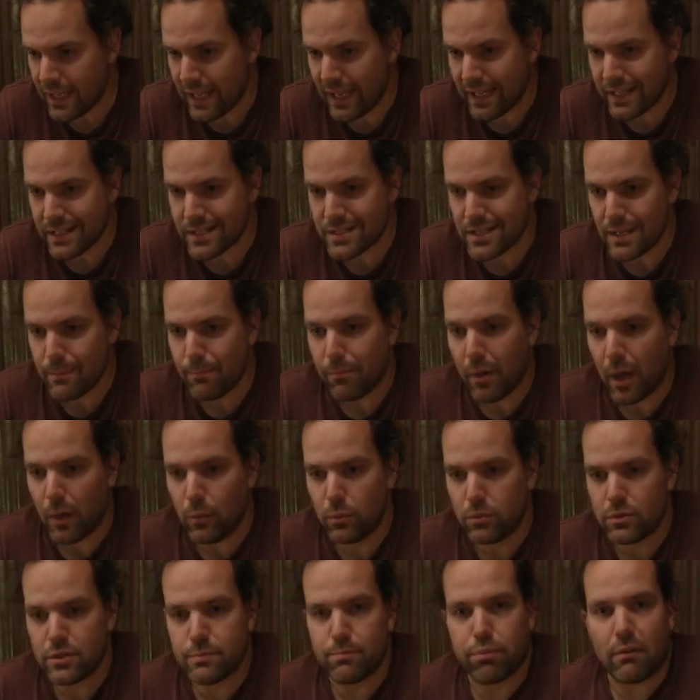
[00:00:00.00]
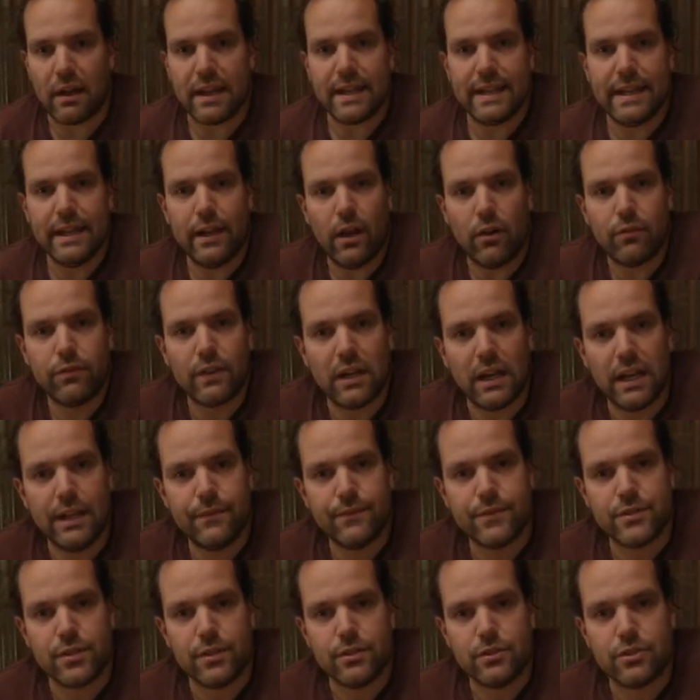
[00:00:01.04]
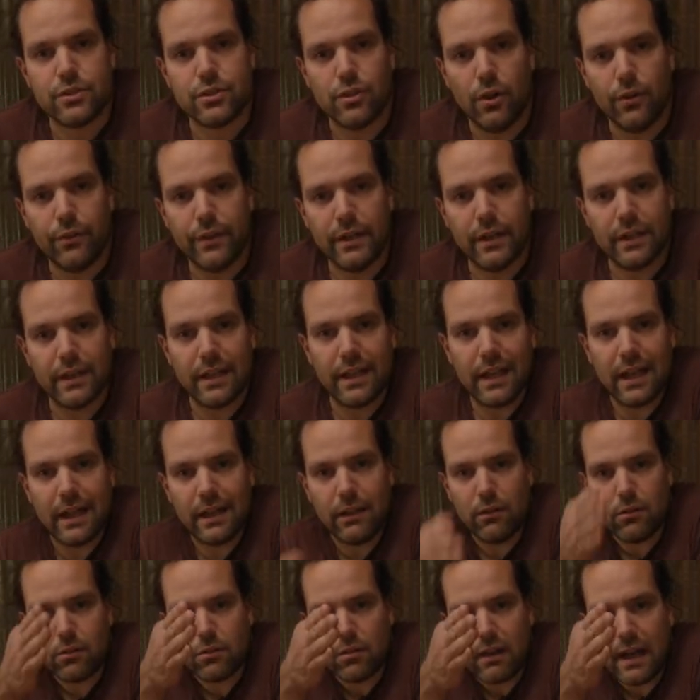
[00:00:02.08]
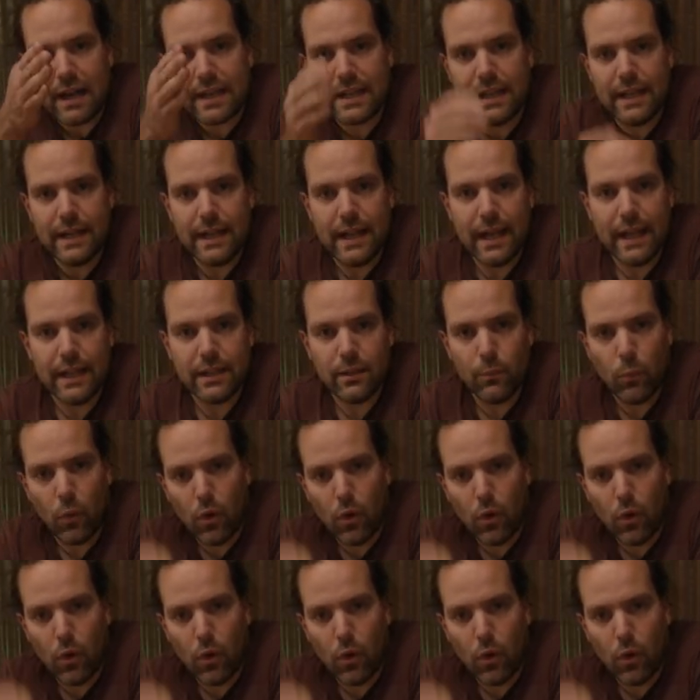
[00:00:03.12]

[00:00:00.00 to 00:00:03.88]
and you see boulders breaking off cliffs and stuff. You know, they get a little crack in it, and the